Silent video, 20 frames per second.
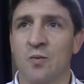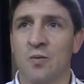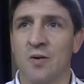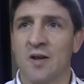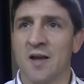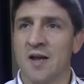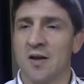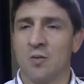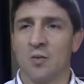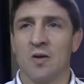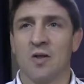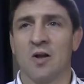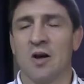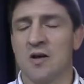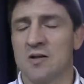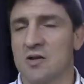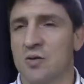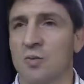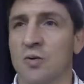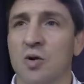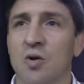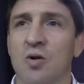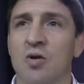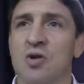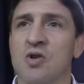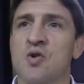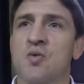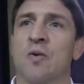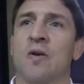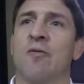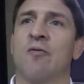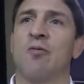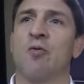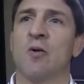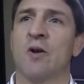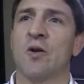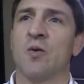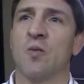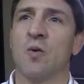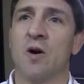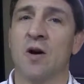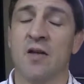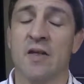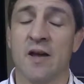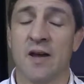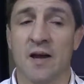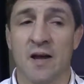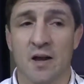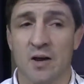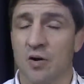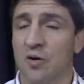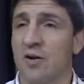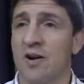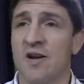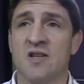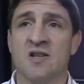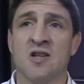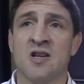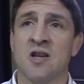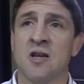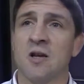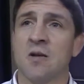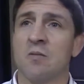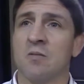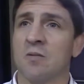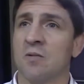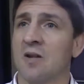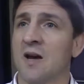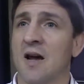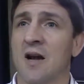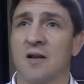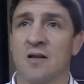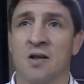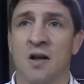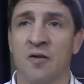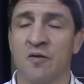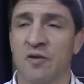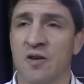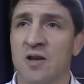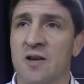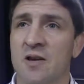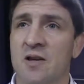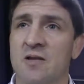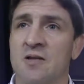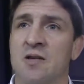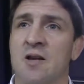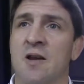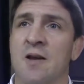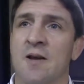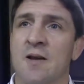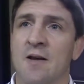we, we lost a real close one at 41. They got a great team, a lot of tough kids.